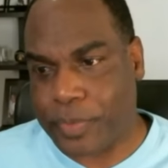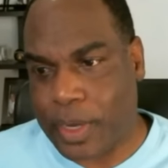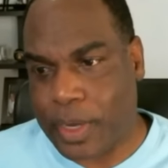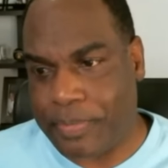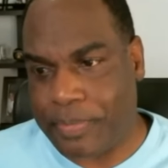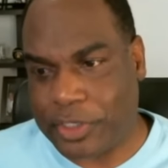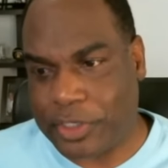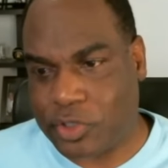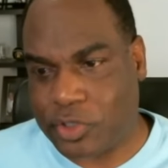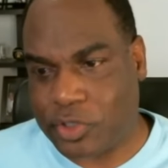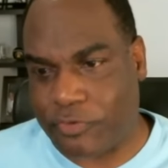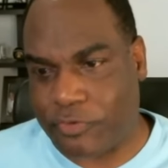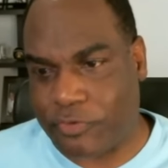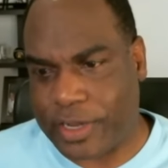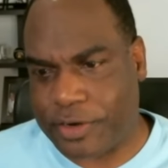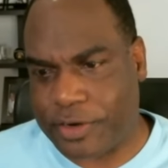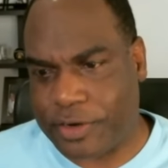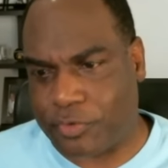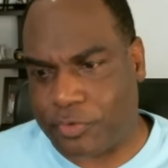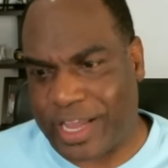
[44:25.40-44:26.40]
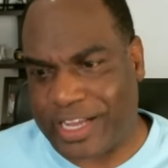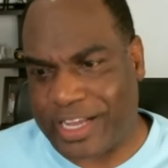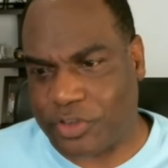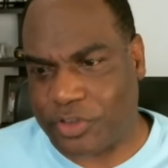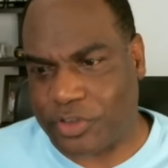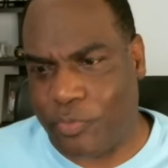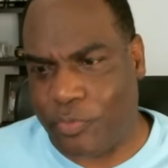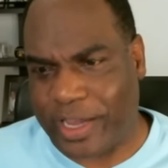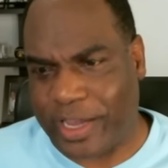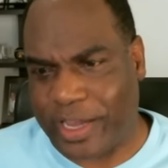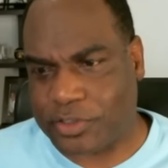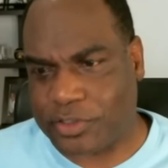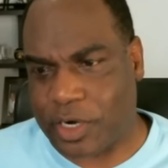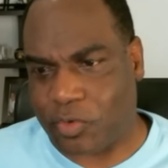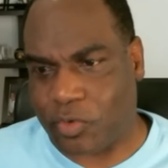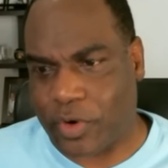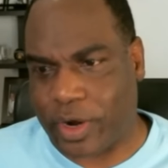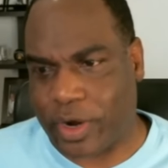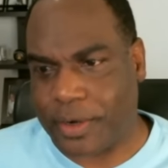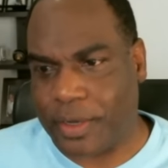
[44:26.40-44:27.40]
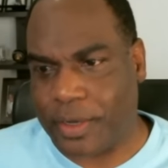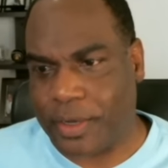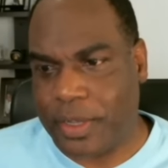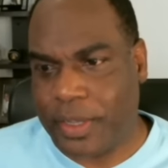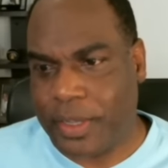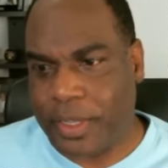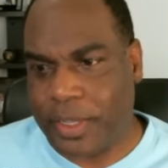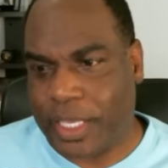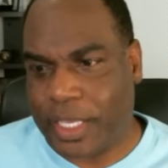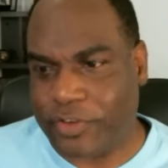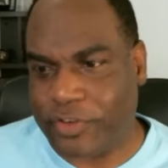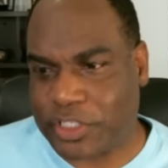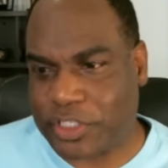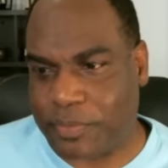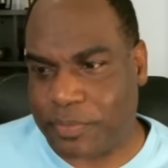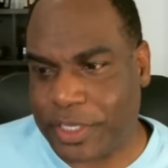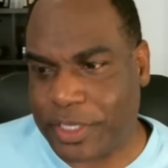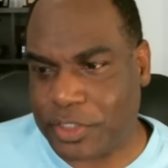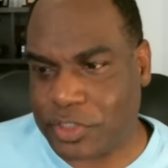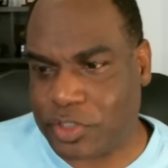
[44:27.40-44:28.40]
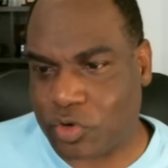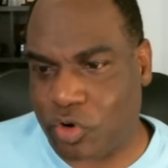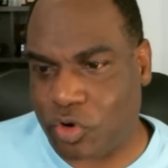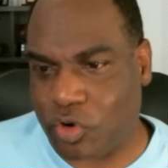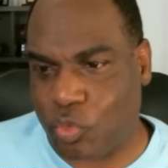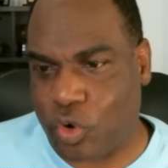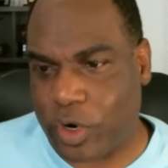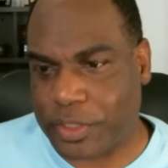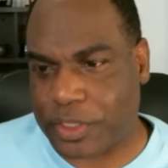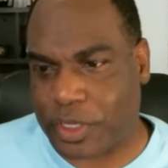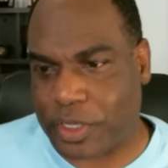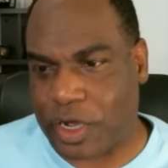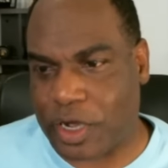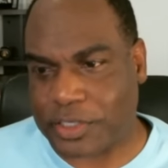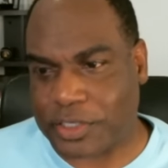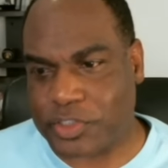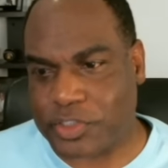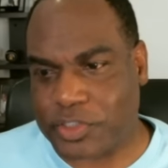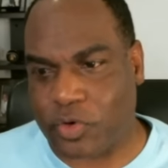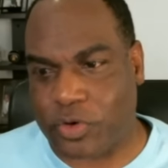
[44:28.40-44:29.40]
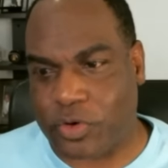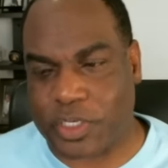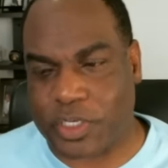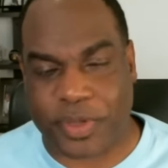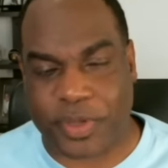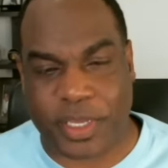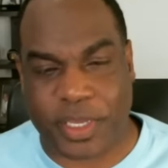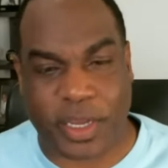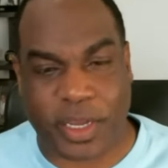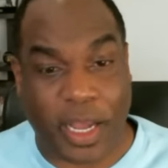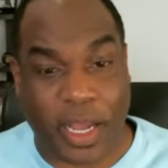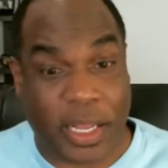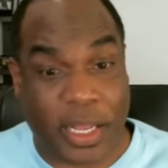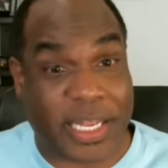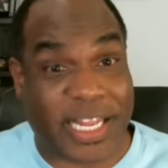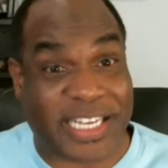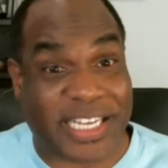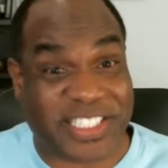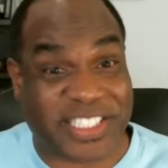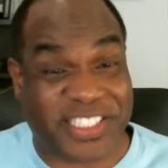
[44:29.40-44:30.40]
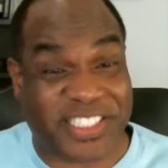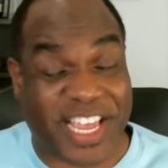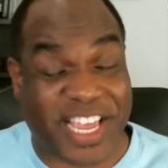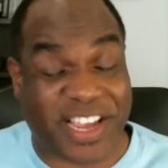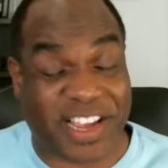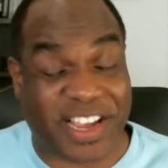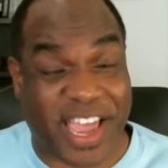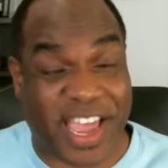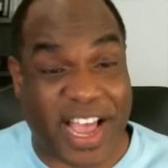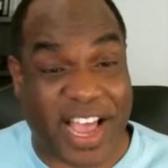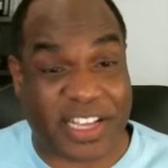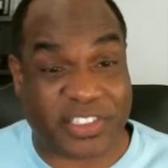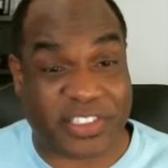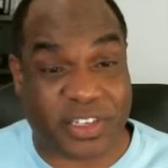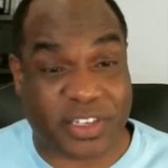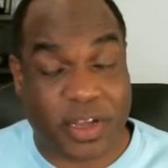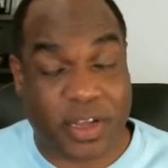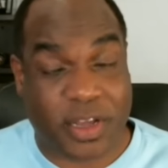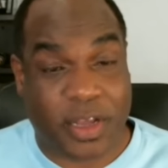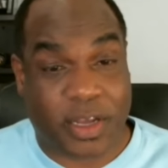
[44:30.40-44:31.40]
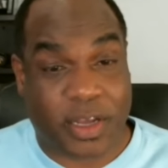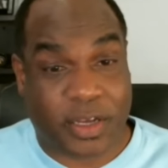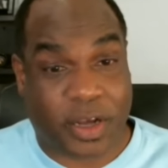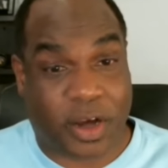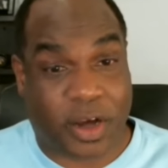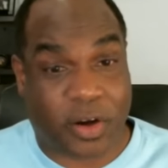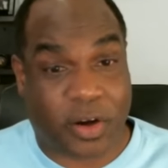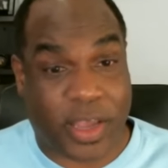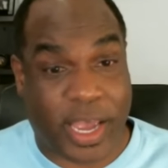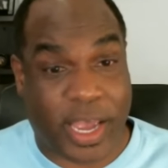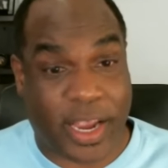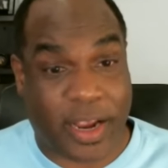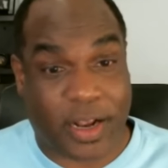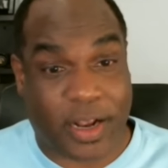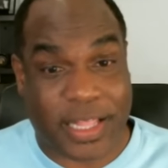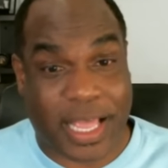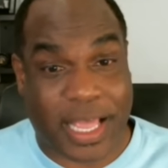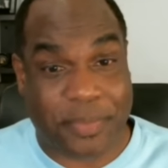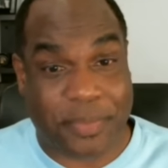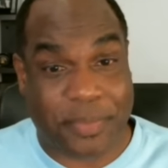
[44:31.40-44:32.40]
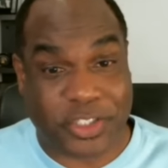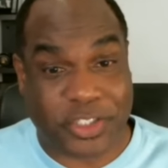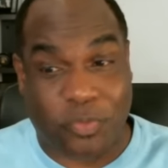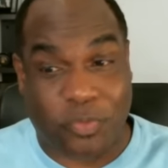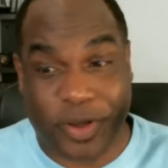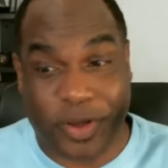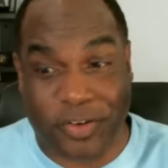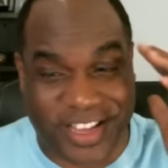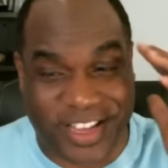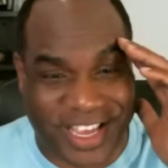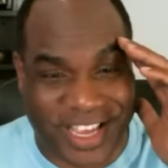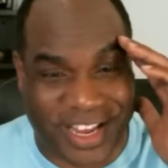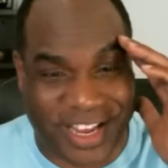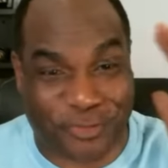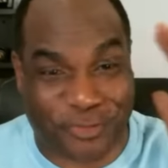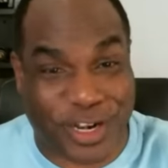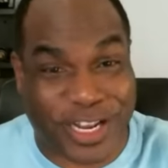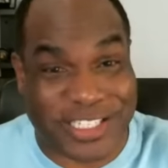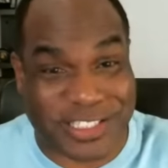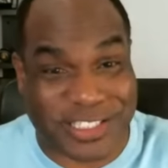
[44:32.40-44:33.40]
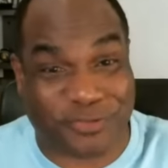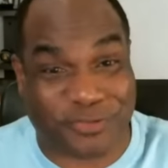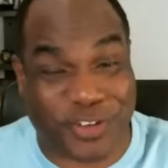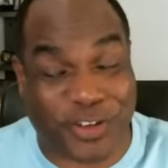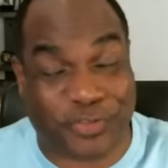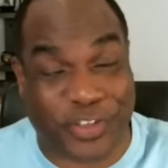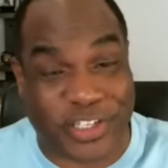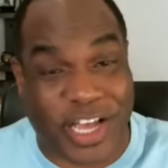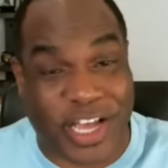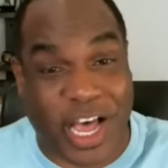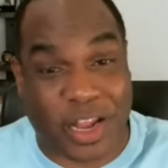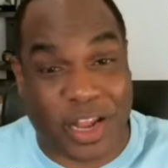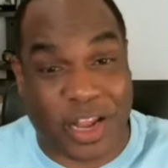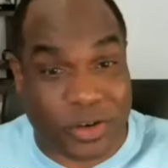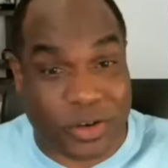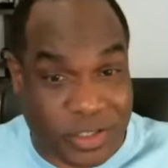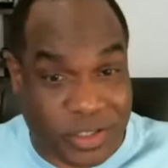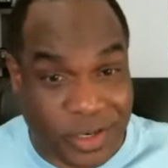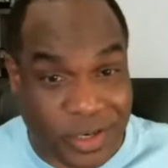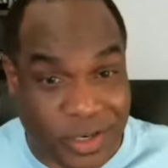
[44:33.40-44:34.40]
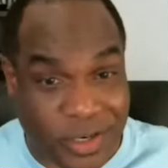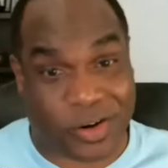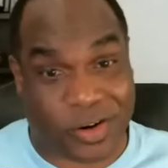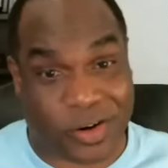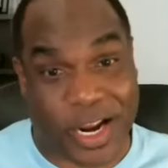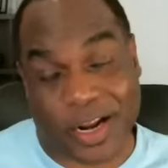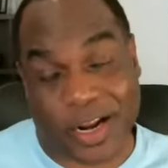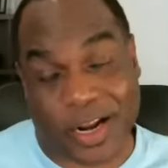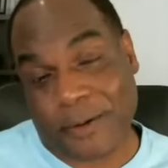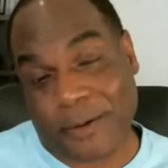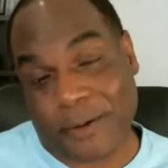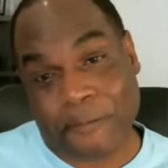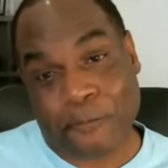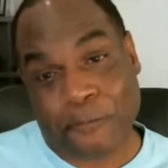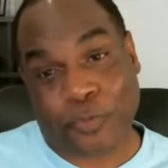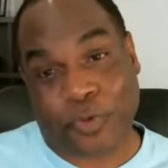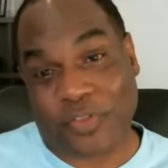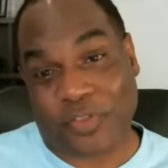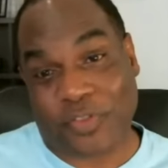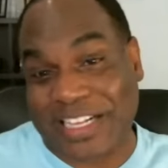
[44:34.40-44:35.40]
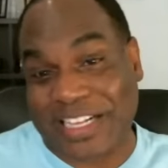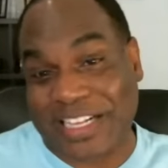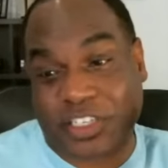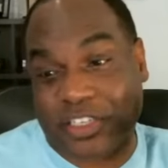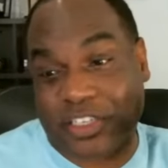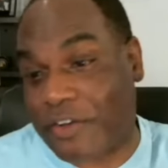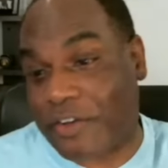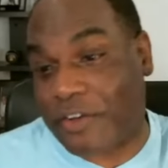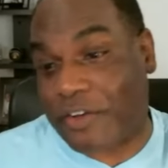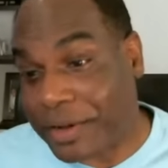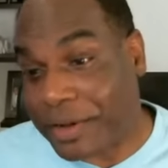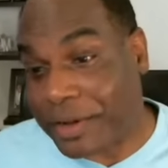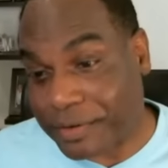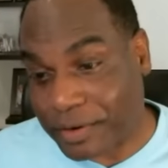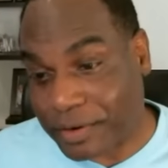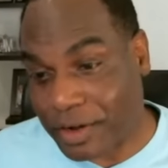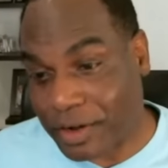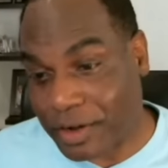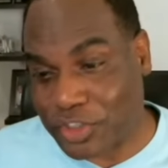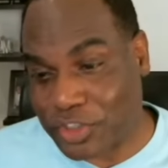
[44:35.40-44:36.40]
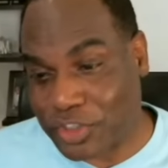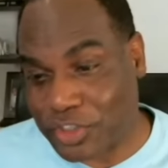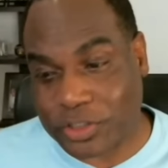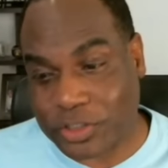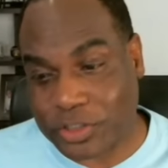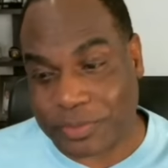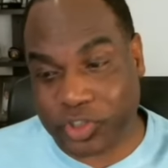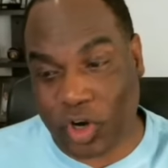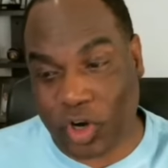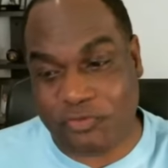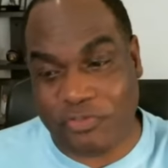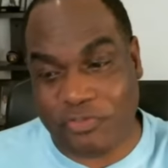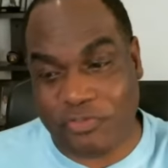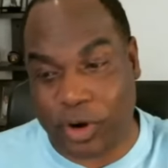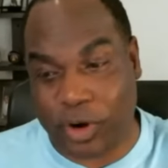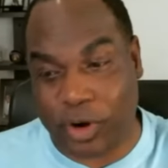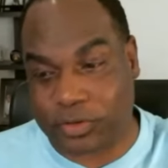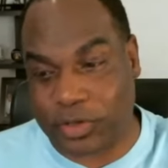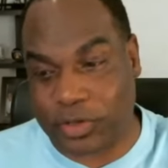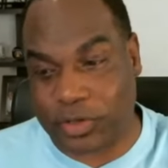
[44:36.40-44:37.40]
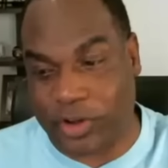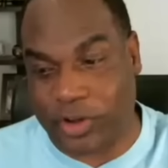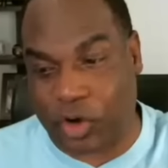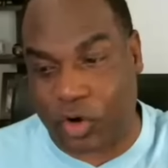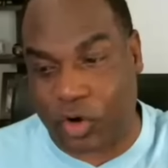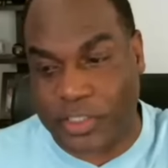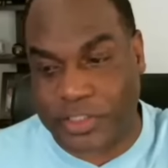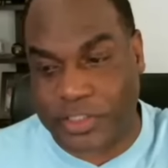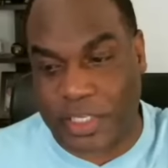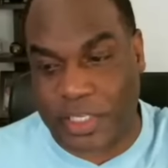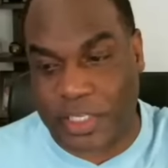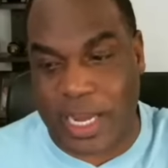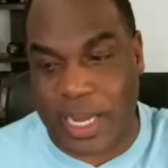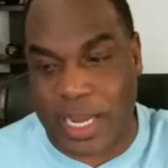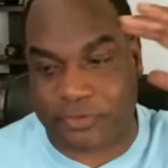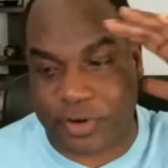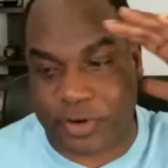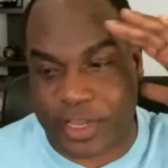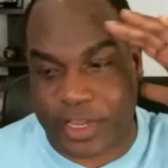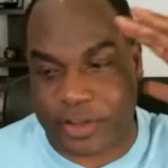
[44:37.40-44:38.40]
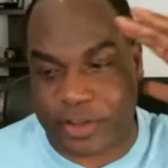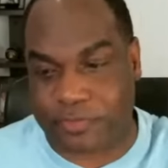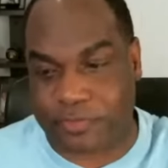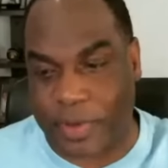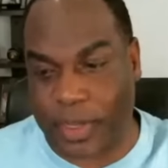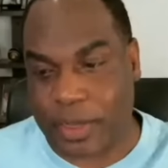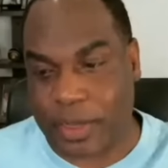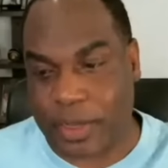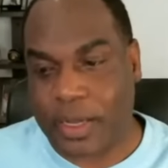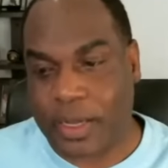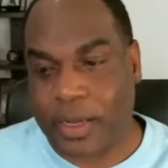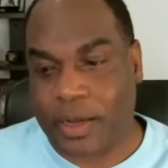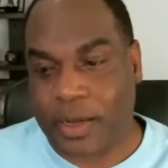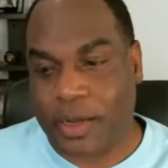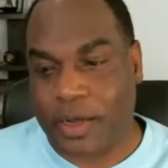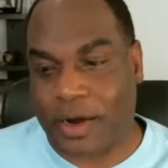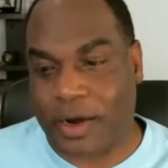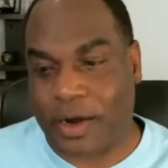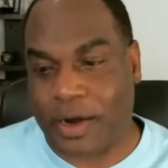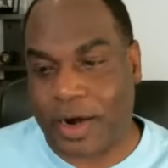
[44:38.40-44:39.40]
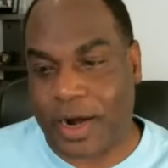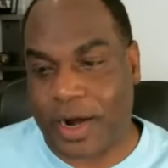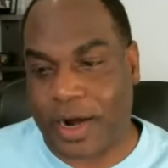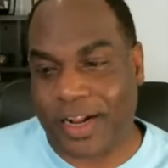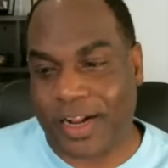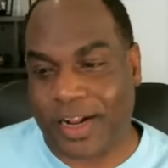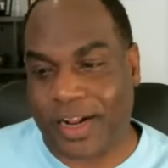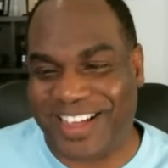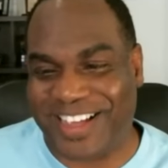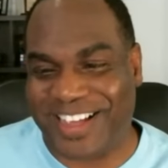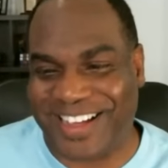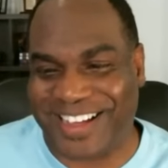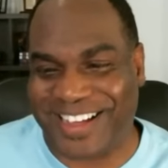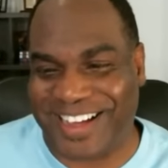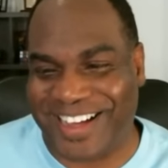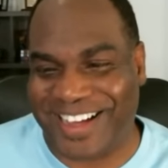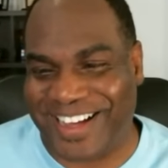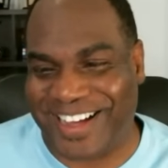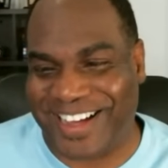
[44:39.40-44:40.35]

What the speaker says: I'm not sure if I answered. I hope I answered that right. Give us some hints on what the cost is going to be. Less than a tank of gas. Okay, that means you'll be able to get it for less than $50, right? That's enough hint. Charles, I'm sorry if I crossed the line. Forgive me. All right. Yeah.